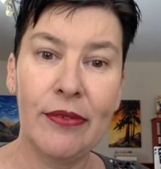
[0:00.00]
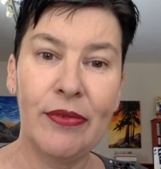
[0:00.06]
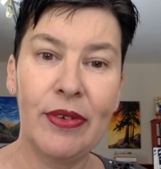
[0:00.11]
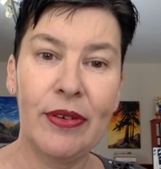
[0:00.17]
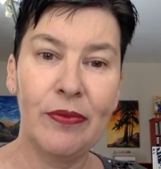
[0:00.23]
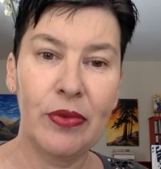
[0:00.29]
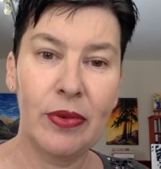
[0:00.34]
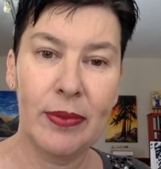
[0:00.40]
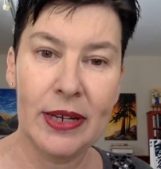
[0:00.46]
of
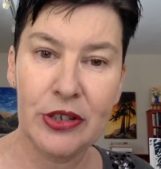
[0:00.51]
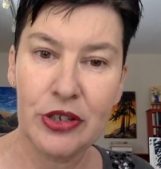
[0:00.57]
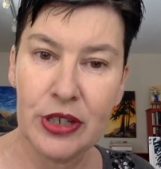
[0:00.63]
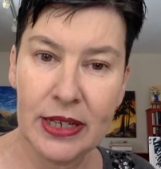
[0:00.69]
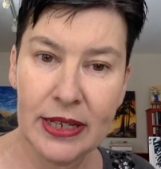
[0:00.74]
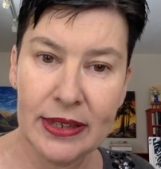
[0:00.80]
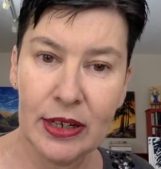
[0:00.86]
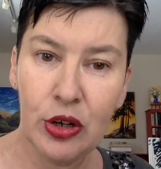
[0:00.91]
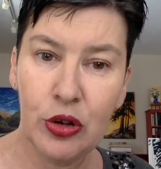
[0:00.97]
information
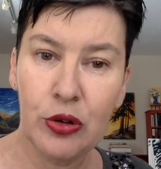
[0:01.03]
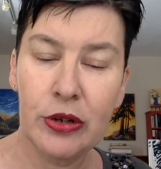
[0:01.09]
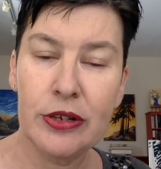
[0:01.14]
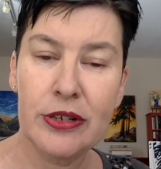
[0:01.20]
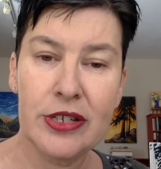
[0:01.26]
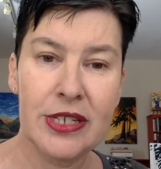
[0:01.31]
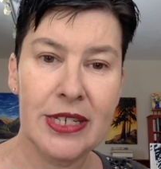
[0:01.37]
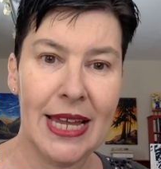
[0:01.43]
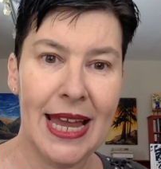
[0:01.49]
in the
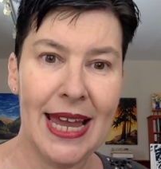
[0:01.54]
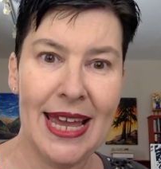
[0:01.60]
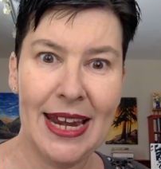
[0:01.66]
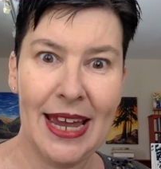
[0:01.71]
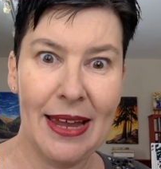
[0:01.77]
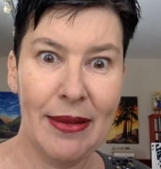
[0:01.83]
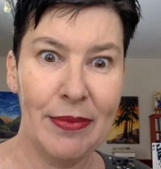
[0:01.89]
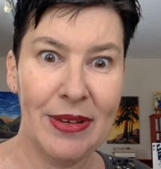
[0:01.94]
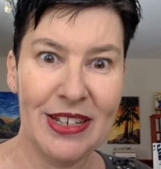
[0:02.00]
course, and
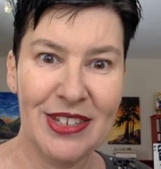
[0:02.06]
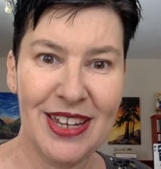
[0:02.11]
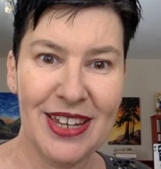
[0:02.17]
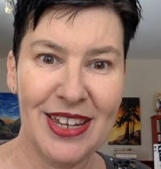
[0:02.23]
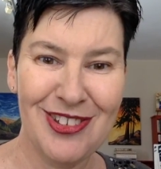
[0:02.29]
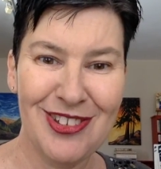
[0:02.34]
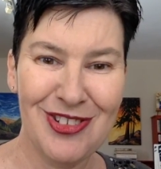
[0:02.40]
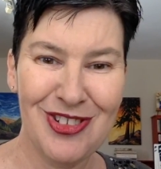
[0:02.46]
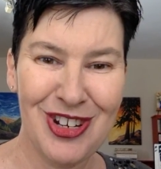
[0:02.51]
I'm
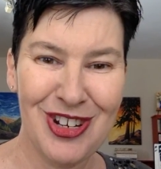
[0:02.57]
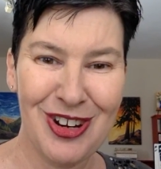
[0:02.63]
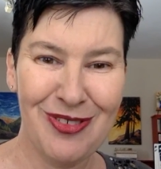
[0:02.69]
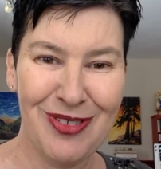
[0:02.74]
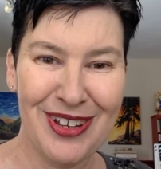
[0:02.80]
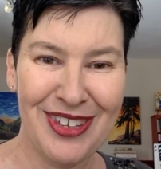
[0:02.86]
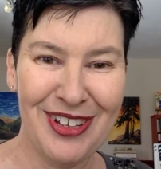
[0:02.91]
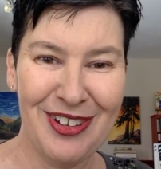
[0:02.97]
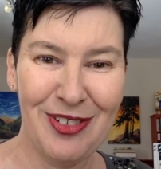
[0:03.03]
excited to share it
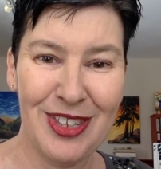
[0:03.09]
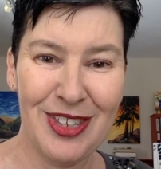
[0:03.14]
with you.